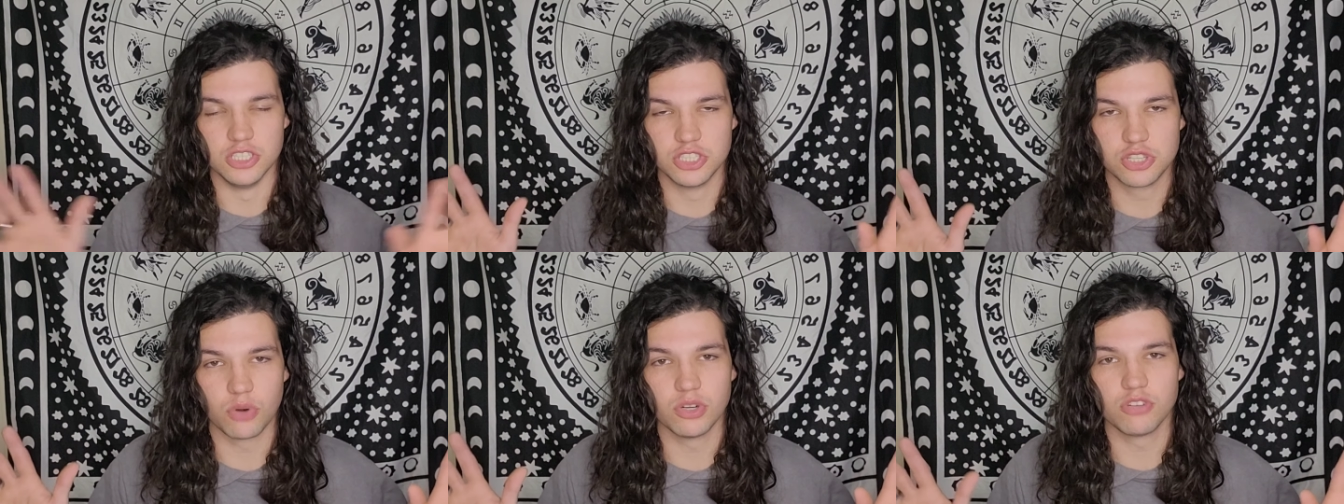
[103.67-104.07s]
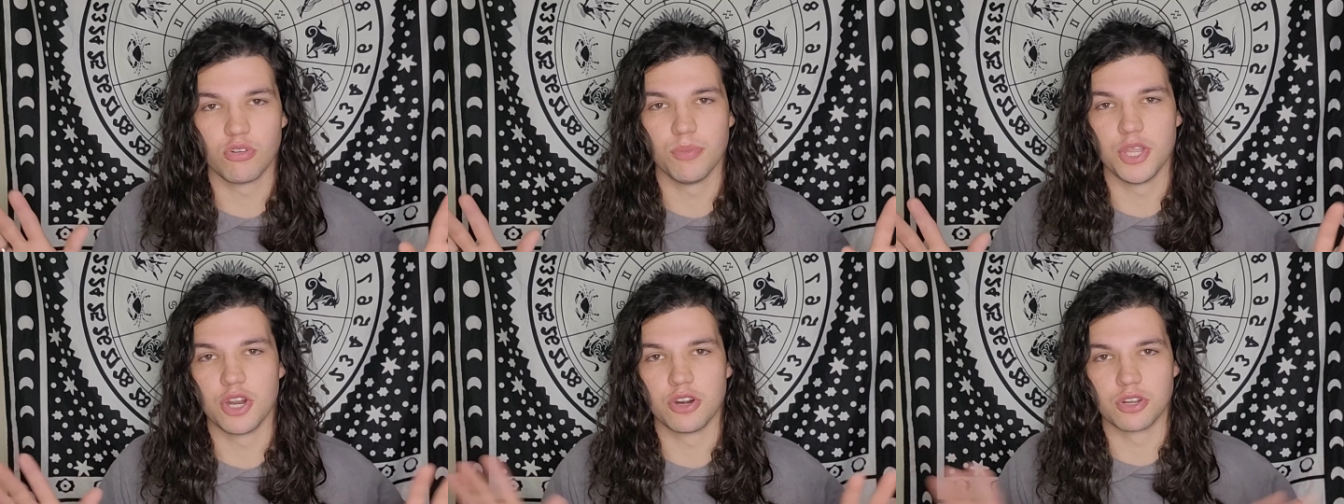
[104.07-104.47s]
source
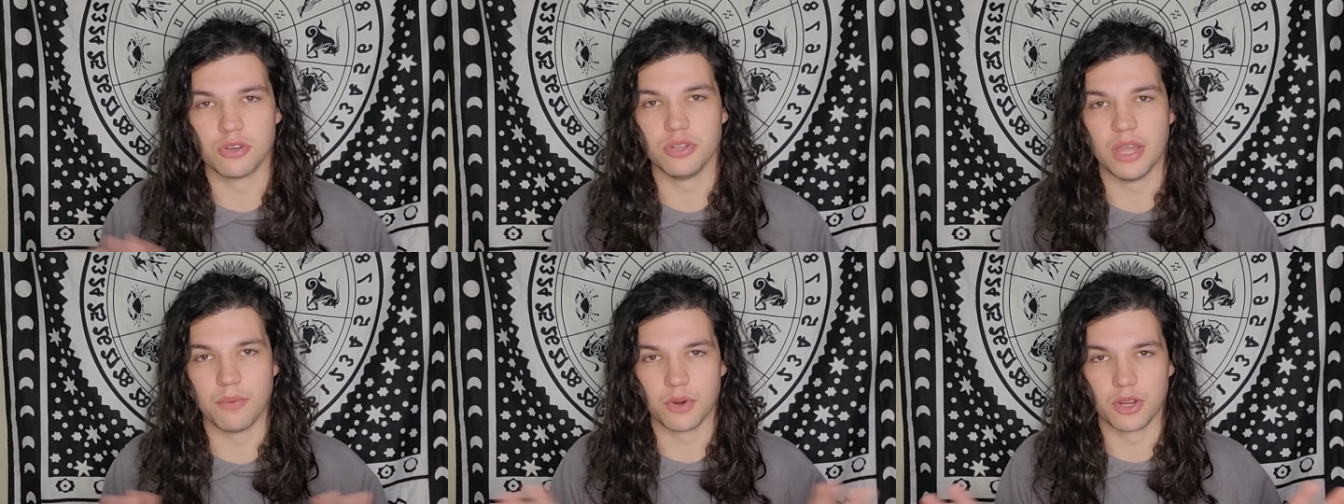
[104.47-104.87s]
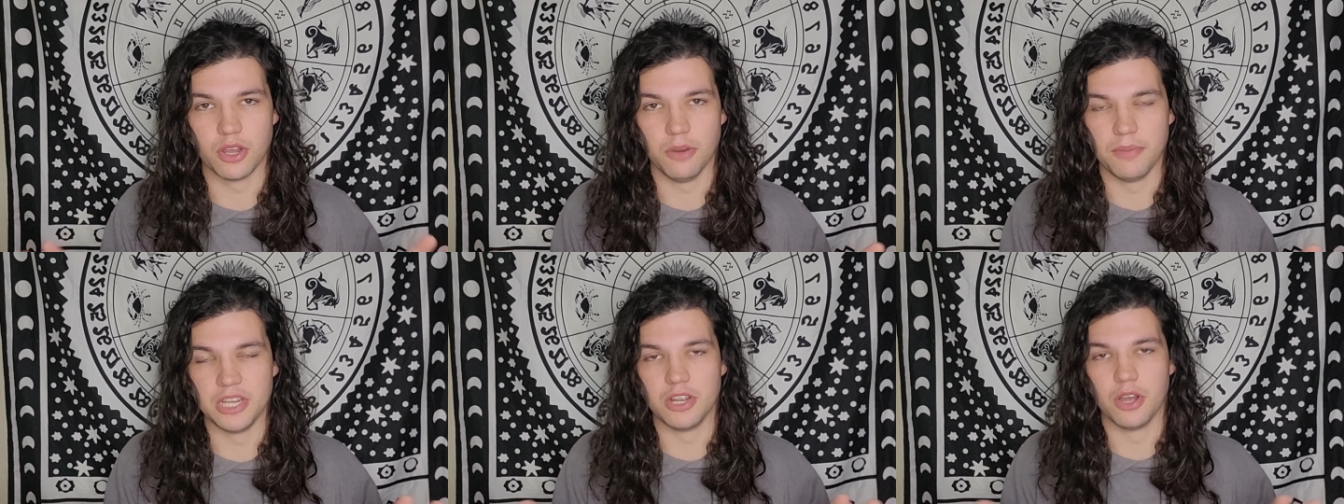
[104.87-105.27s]
from the article that we're
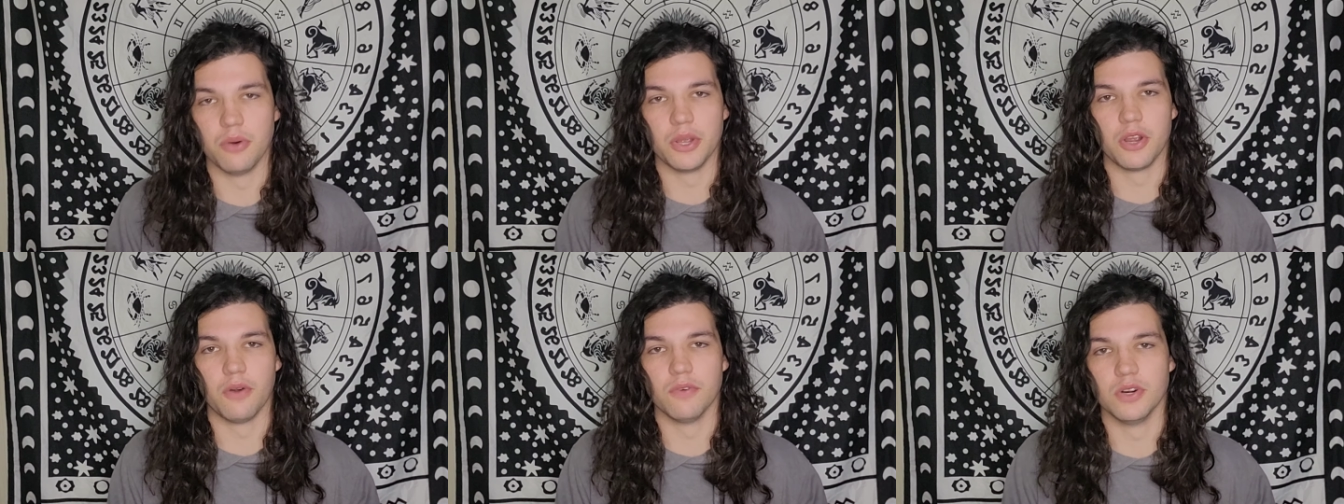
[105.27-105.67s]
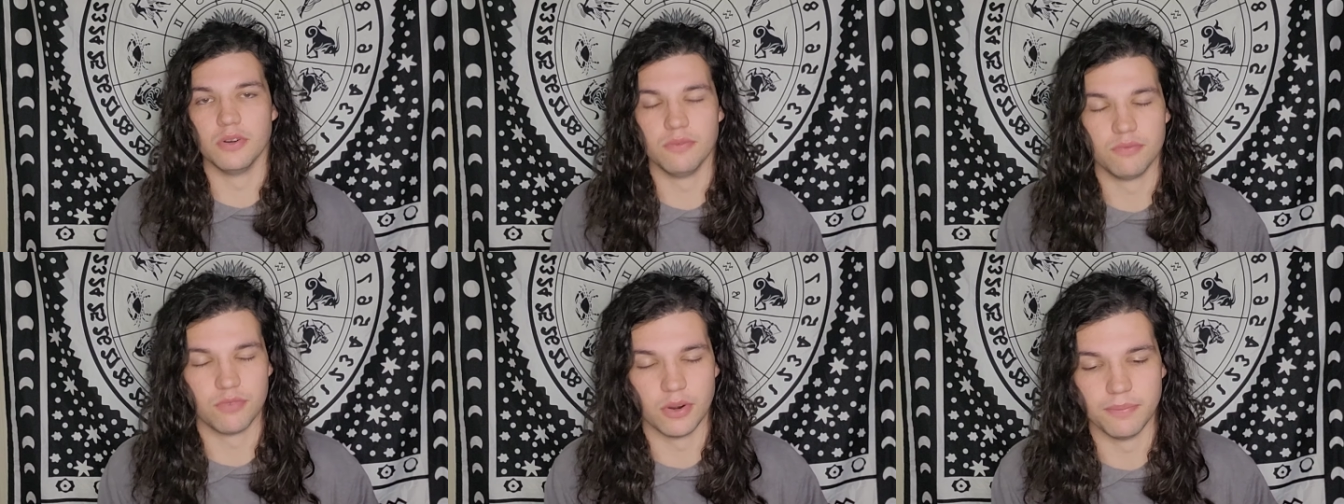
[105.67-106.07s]
going to be going
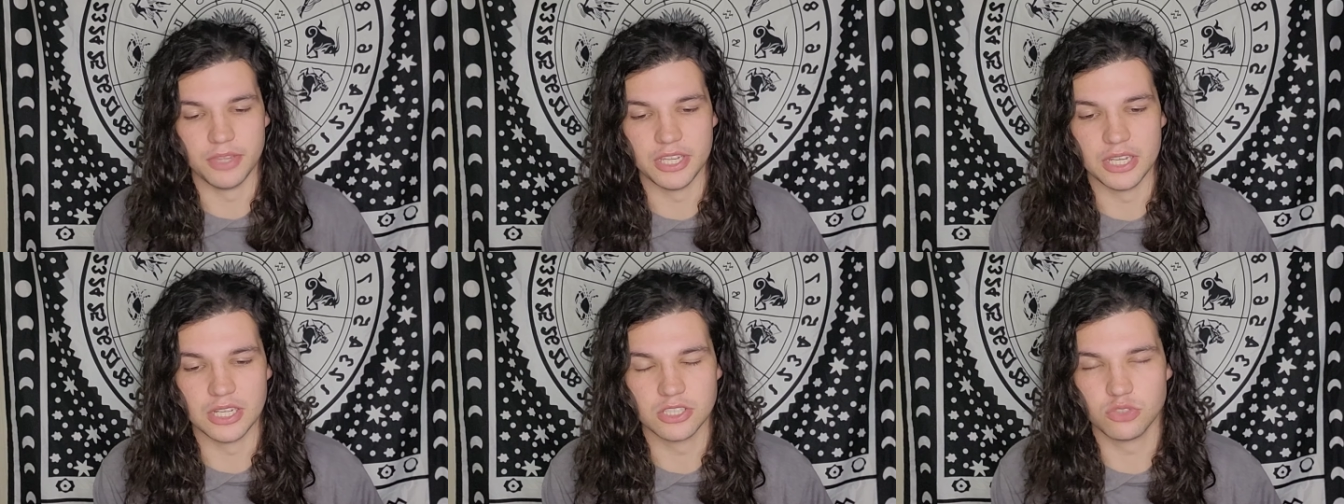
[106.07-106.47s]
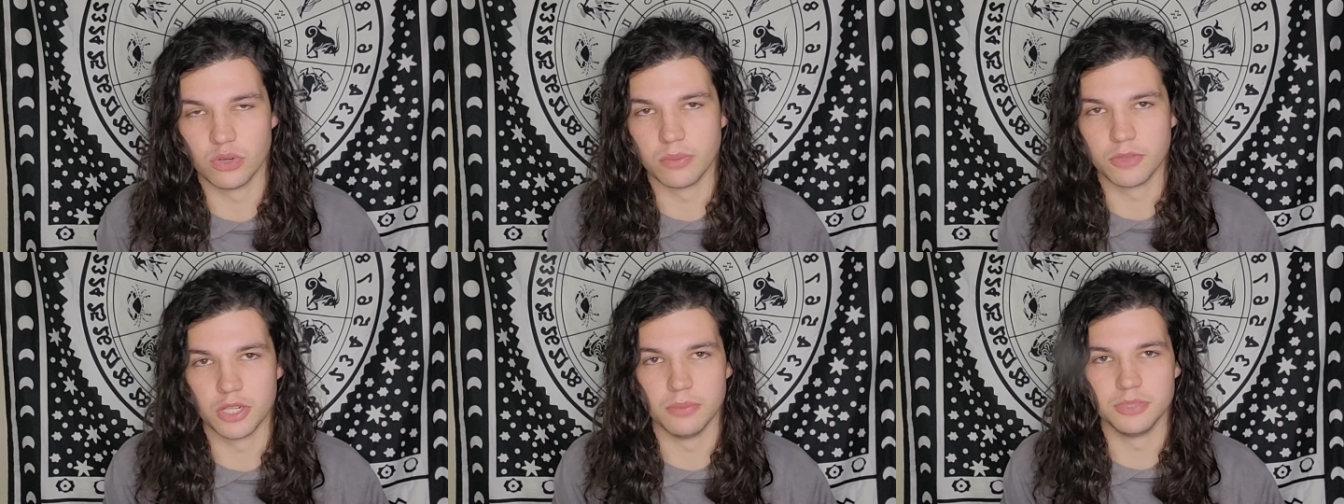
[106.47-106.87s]
over from the uh,
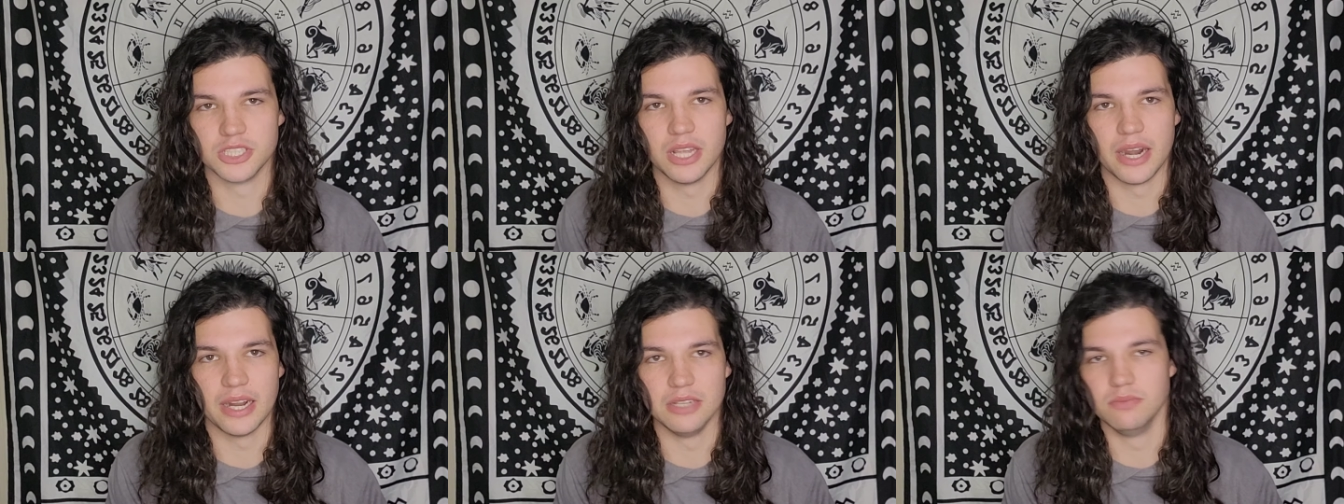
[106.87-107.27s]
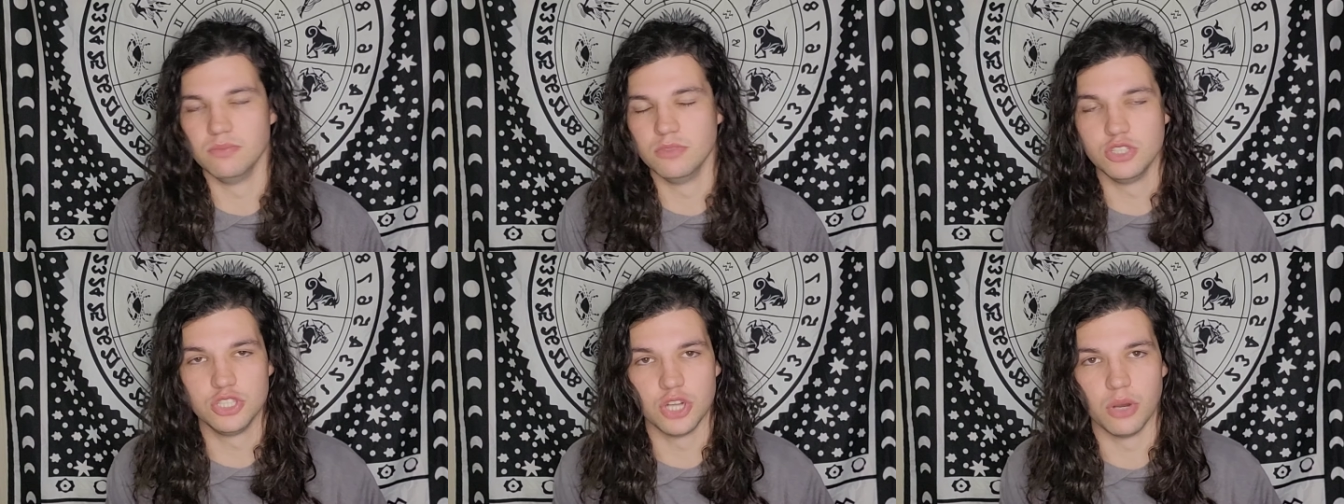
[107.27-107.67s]
stream clips that I
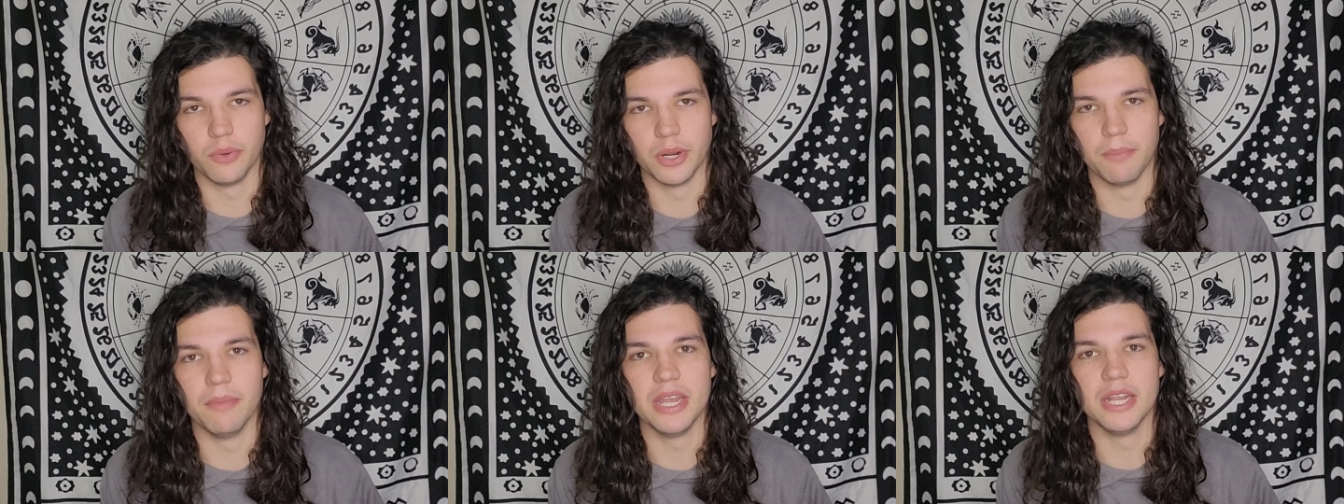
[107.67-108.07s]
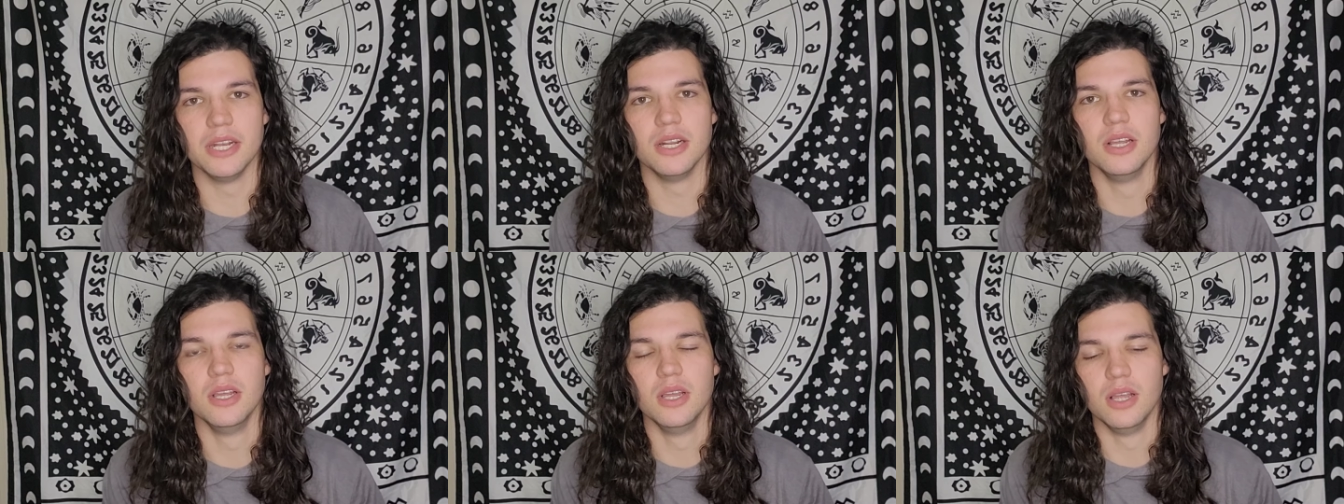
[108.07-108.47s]
show in a
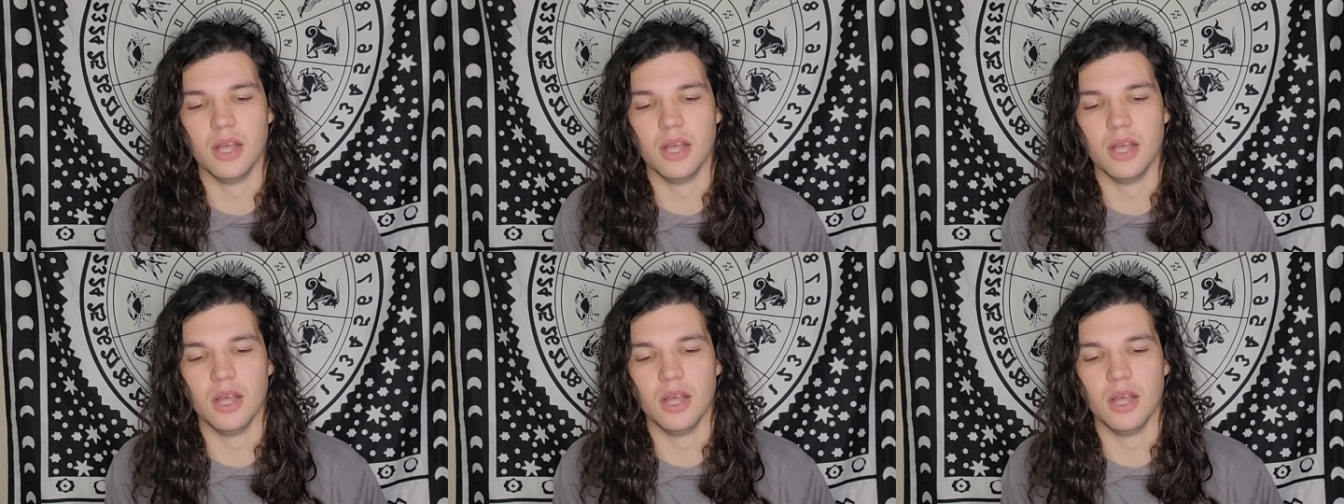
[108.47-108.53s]
minute.